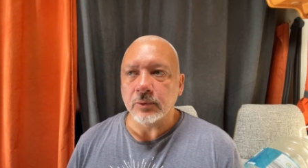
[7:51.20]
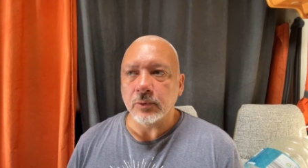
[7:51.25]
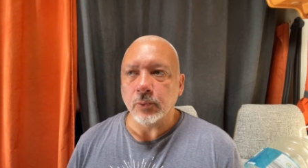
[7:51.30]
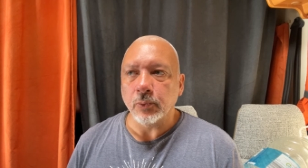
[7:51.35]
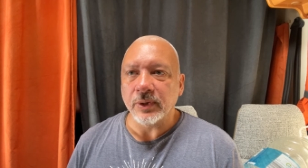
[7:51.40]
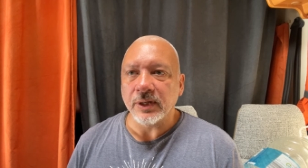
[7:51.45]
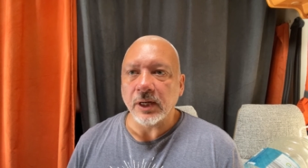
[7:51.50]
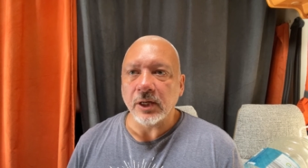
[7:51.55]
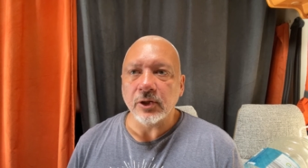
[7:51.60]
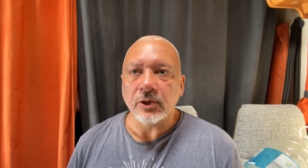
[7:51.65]

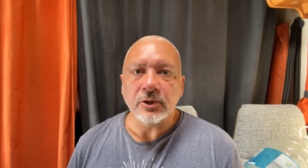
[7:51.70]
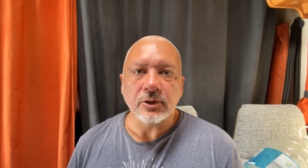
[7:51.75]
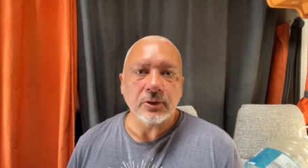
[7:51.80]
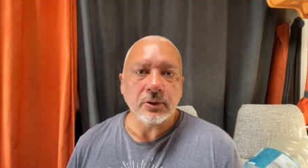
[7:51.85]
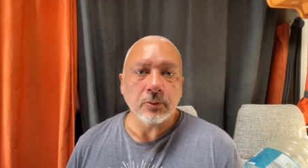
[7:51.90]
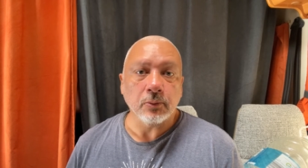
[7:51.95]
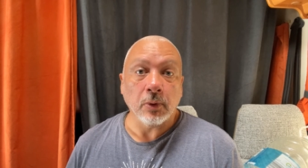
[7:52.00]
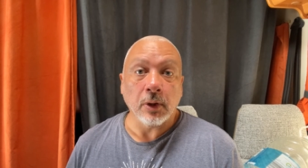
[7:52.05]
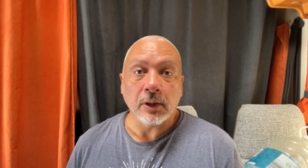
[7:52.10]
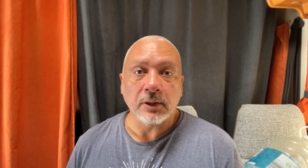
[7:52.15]
when I used
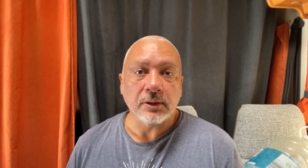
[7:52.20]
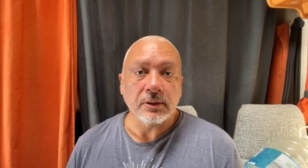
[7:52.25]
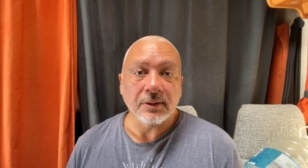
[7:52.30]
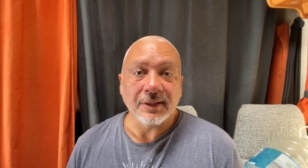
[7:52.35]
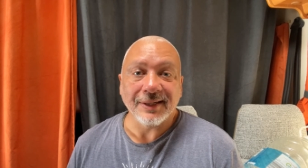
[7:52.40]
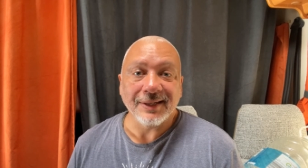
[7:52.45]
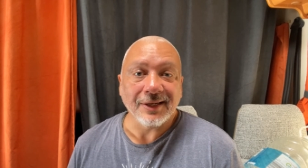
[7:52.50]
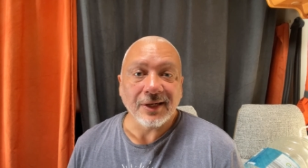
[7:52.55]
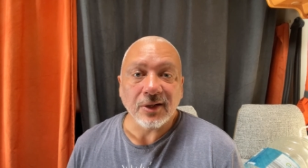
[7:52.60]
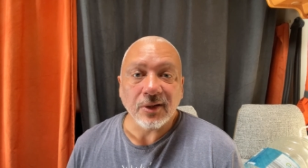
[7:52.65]
to work till
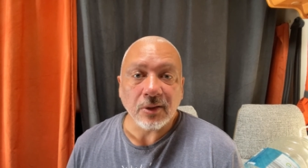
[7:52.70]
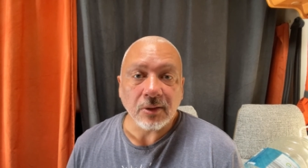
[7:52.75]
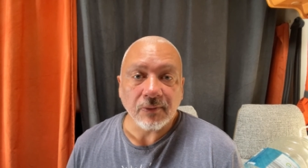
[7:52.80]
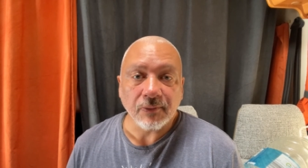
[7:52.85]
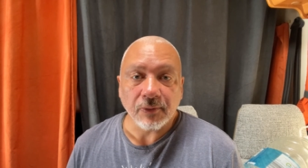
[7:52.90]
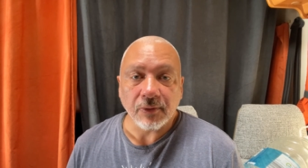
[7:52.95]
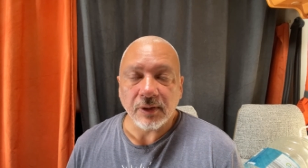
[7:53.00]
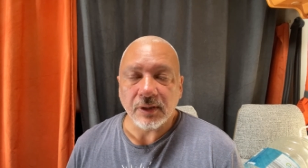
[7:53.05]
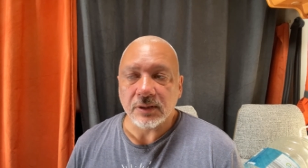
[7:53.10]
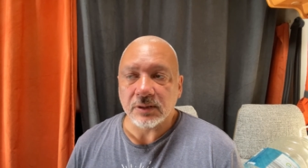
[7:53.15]
8 o'clock,
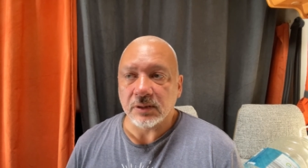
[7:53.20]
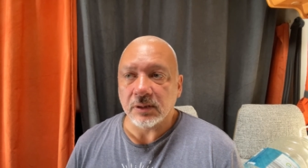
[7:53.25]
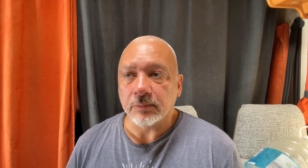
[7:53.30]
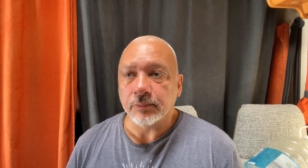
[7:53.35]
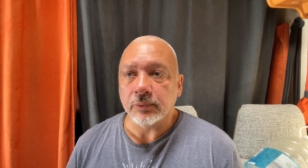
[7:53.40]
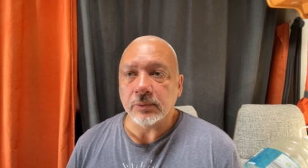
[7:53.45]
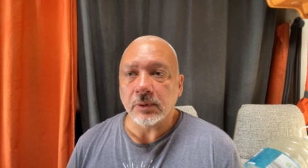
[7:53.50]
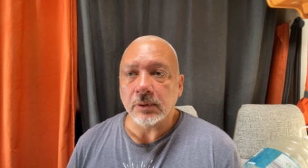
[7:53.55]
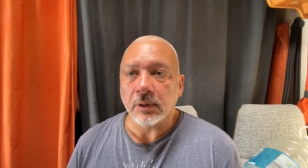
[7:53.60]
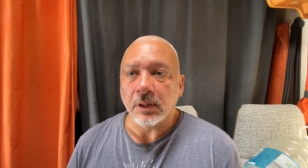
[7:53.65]
for
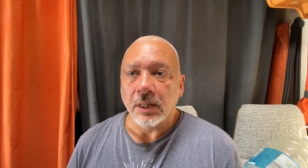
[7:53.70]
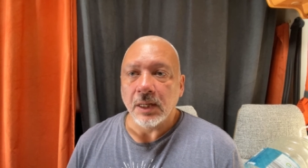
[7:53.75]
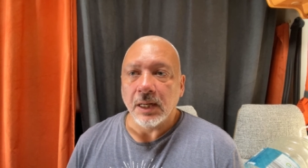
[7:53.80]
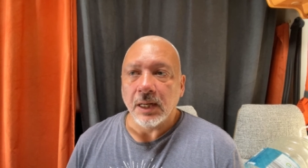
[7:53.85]
example,